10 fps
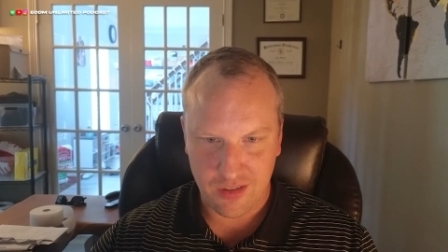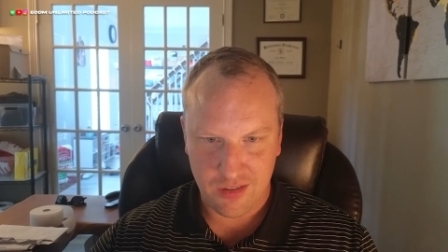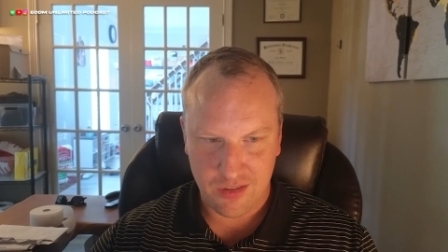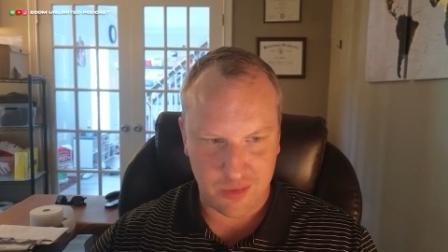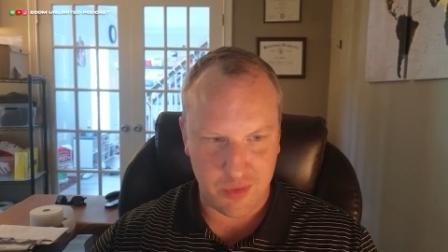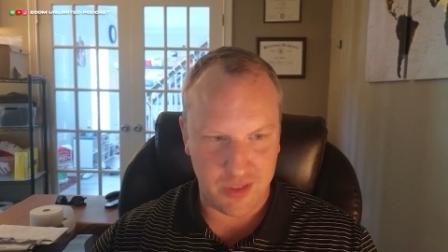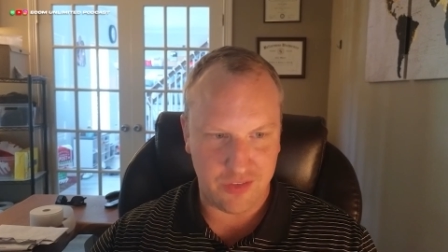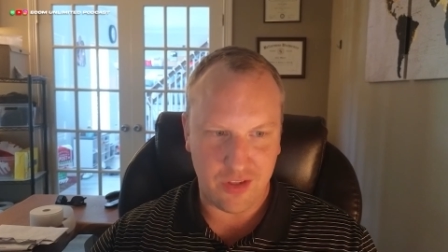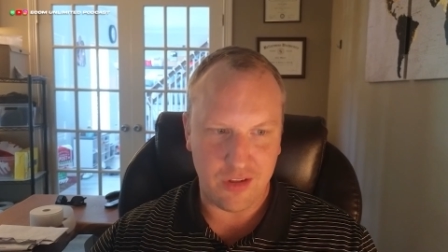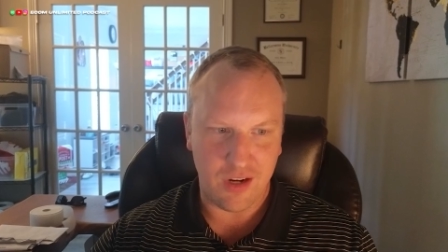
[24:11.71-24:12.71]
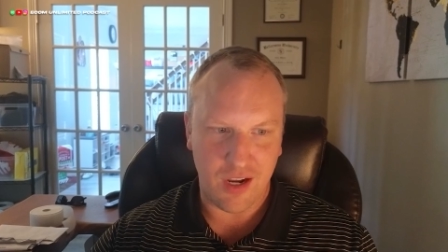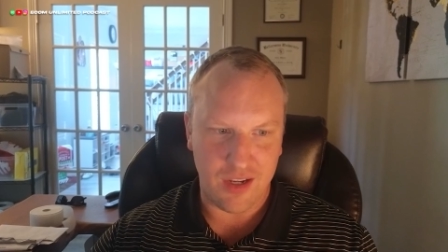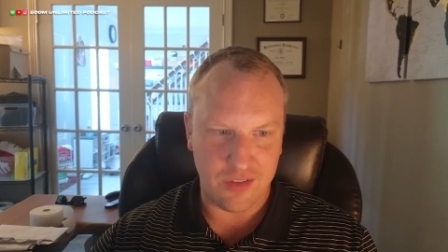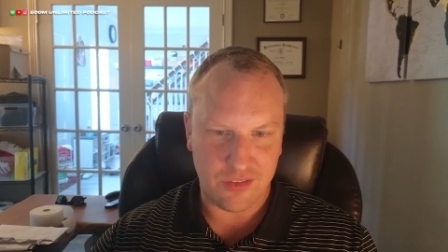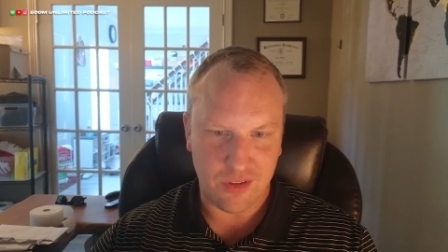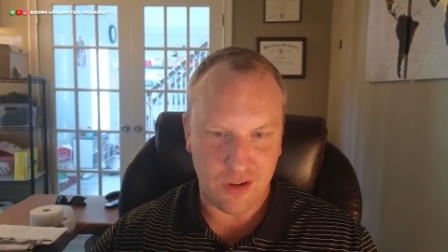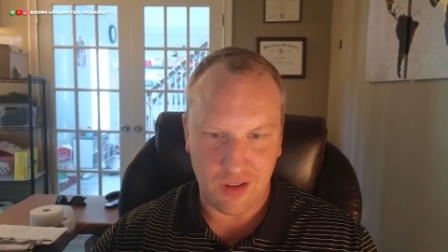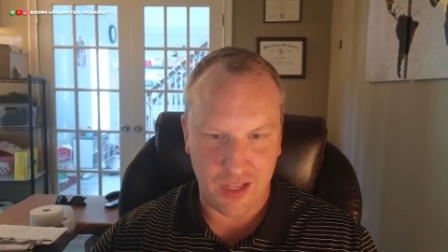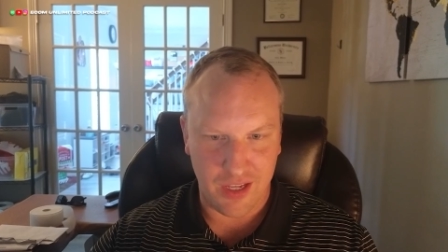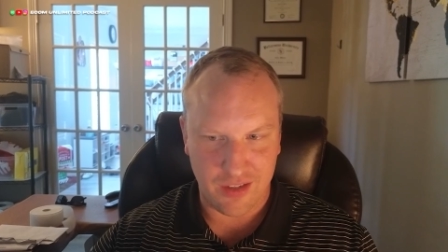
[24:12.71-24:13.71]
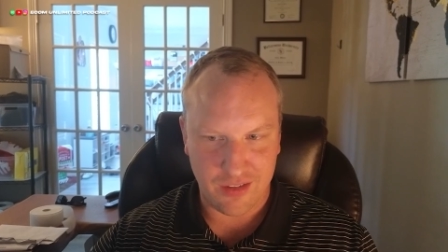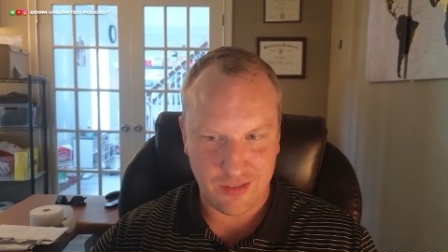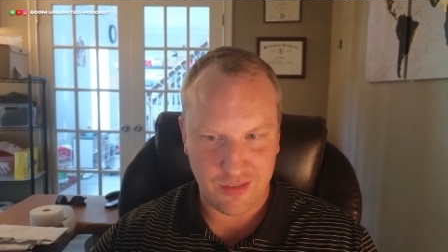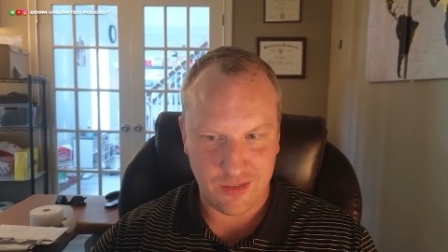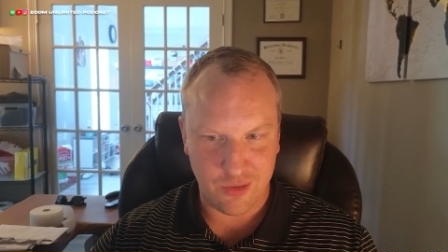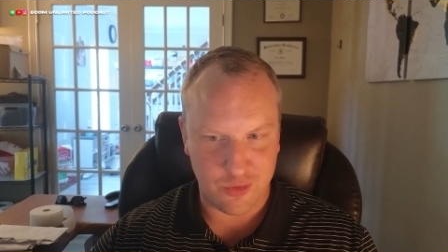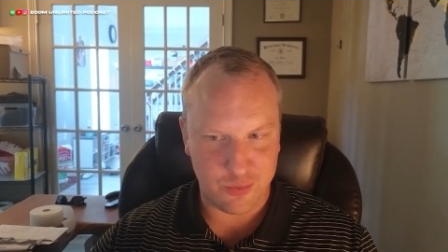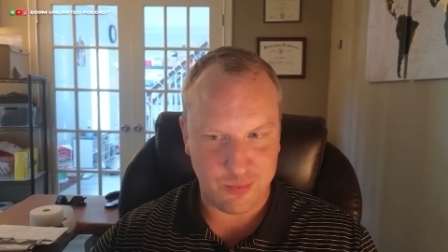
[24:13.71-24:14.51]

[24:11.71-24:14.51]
some of these other guys are like just